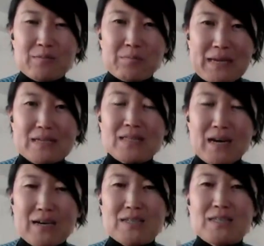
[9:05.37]
makes
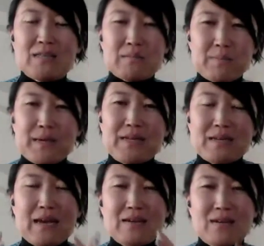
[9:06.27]
us
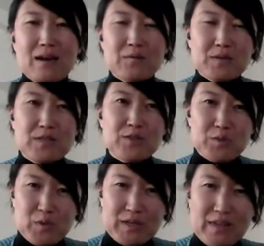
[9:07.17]
spin and not really
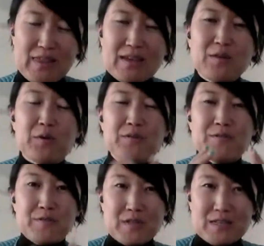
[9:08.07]
do anything or
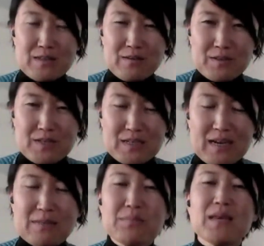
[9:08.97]
freeze
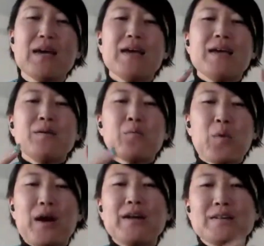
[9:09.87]
oftentimes,
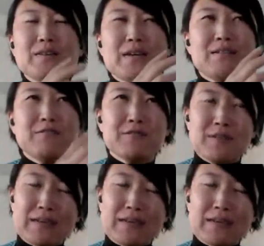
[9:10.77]
while the